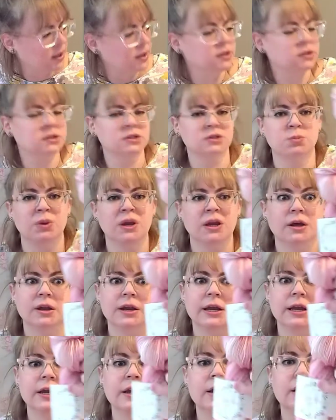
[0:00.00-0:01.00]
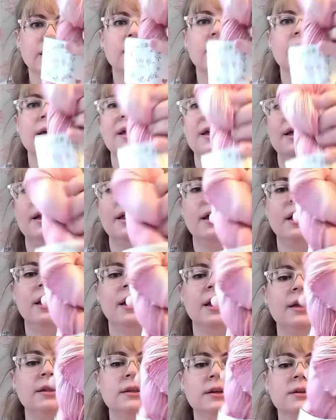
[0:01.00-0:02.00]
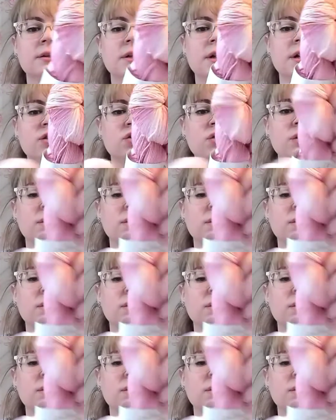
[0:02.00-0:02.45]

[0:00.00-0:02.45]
this is Peony. It doesn't actually